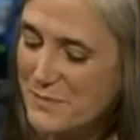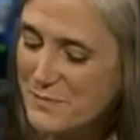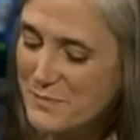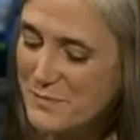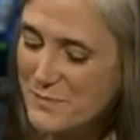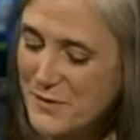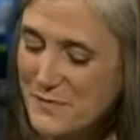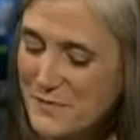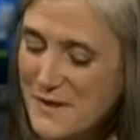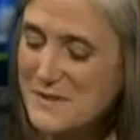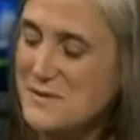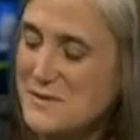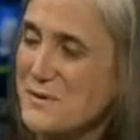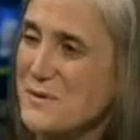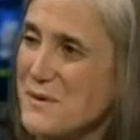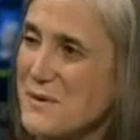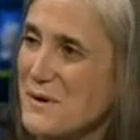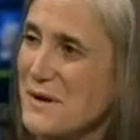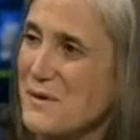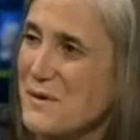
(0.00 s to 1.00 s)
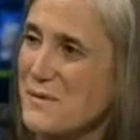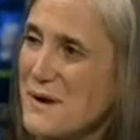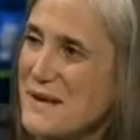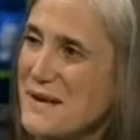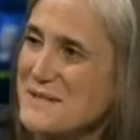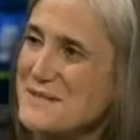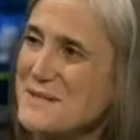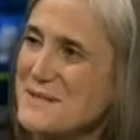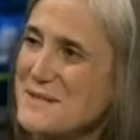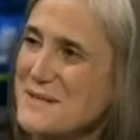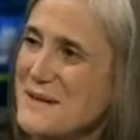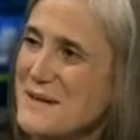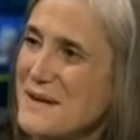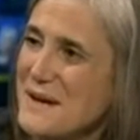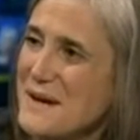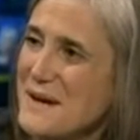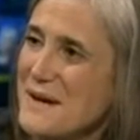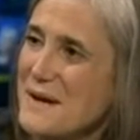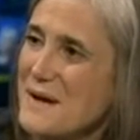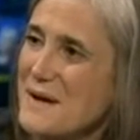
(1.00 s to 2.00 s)
Professor Cornel West,
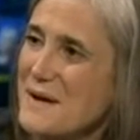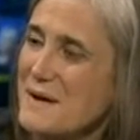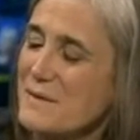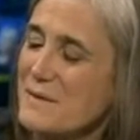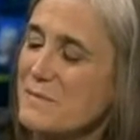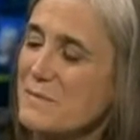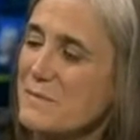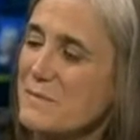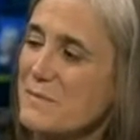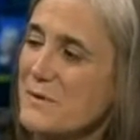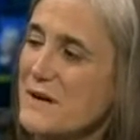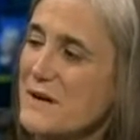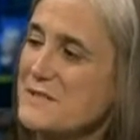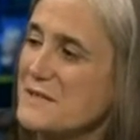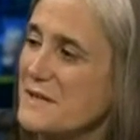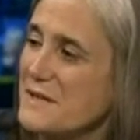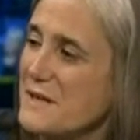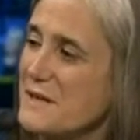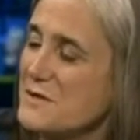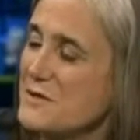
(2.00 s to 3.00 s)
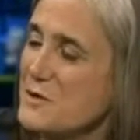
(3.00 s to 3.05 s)
President